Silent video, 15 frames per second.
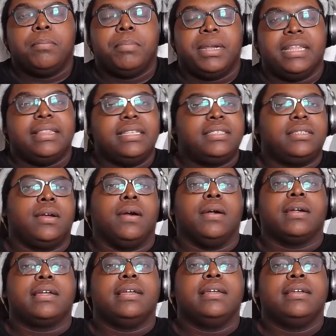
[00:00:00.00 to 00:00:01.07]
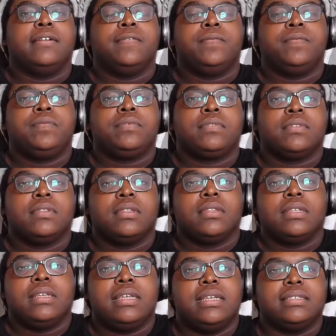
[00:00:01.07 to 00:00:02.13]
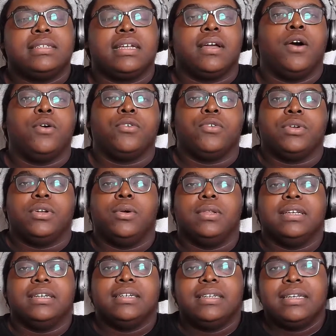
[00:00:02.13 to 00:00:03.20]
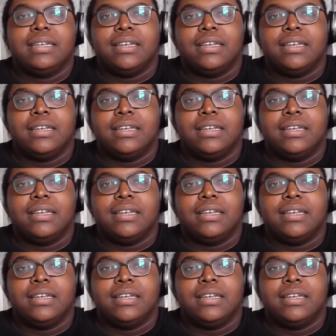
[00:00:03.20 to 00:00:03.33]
But in this arc, he's like, oh, Granolah.